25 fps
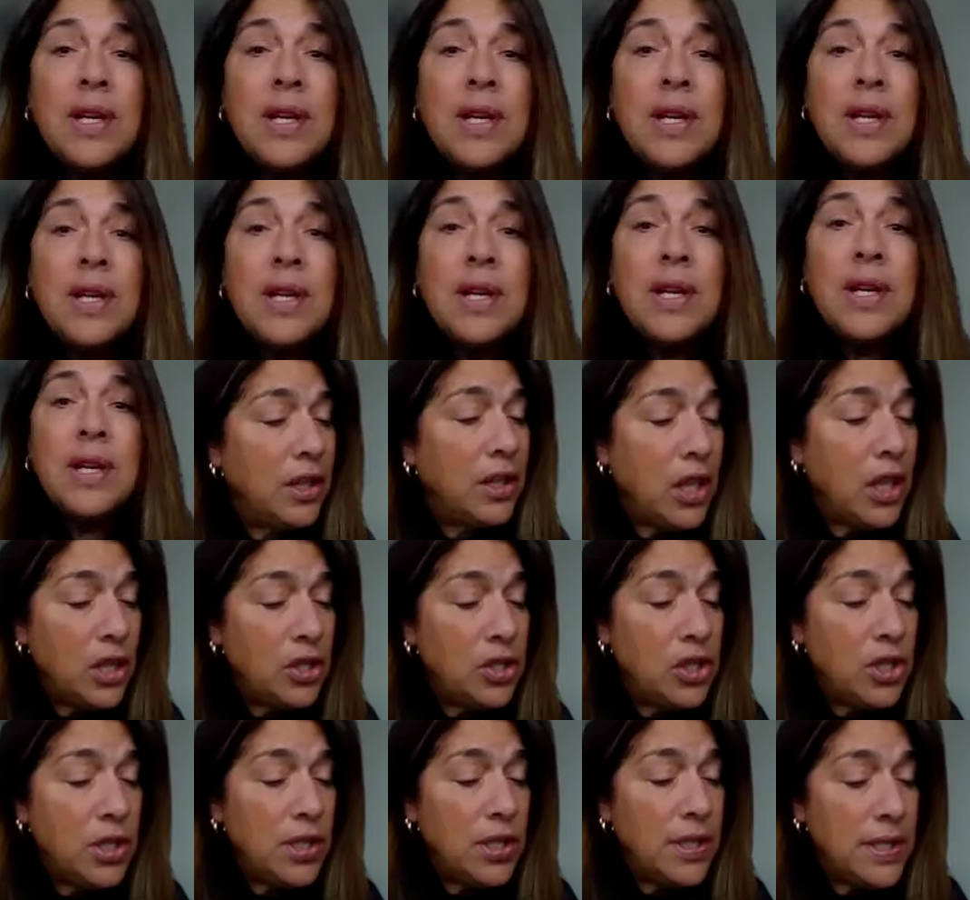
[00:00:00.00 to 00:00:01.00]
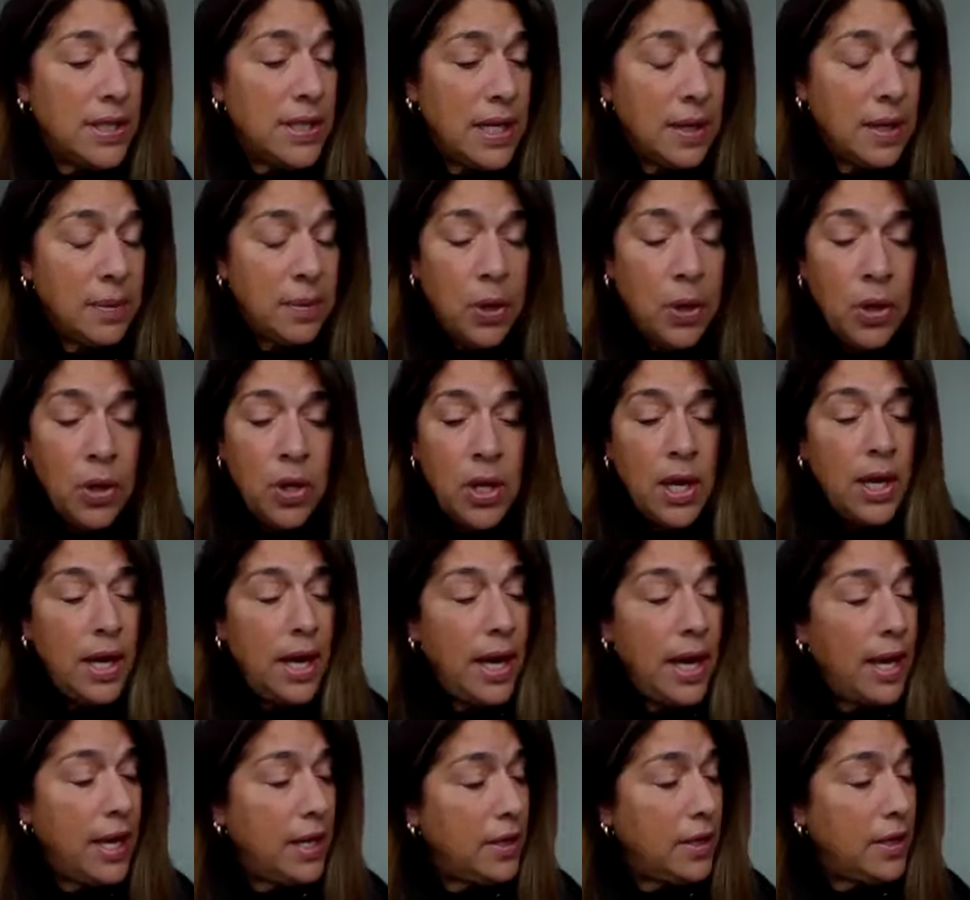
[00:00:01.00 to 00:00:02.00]
having lunch at a table,
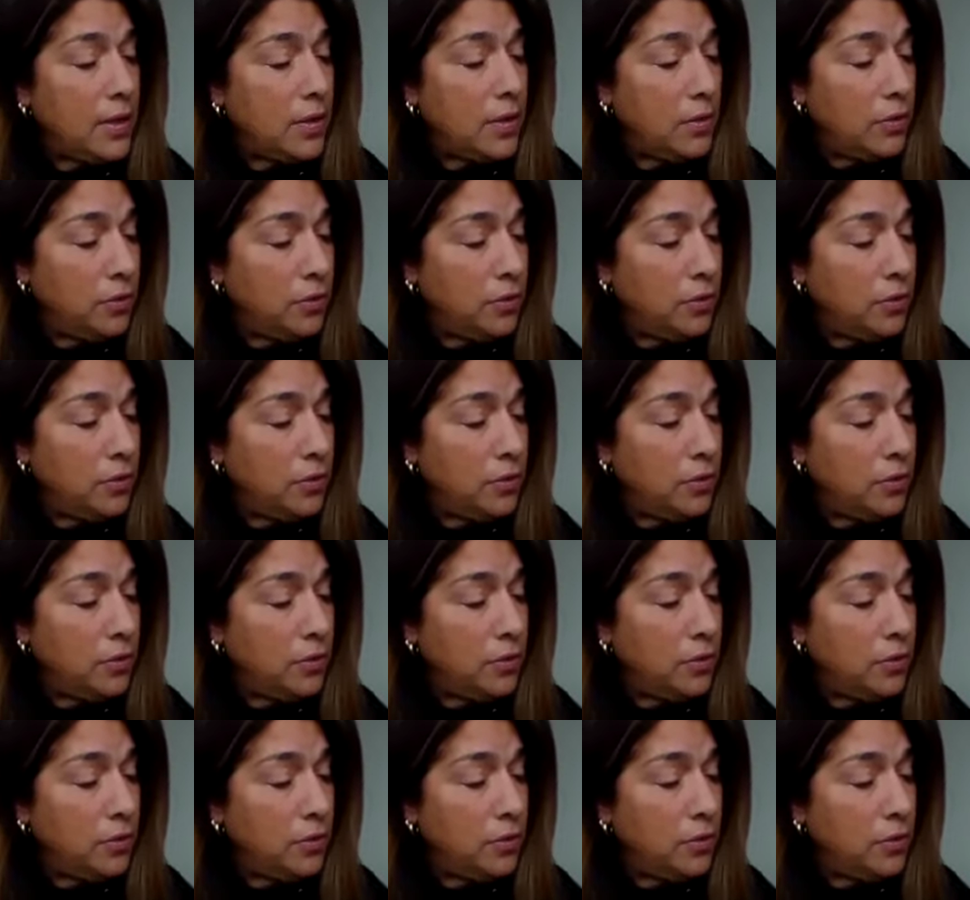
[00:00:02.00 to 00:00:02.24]
and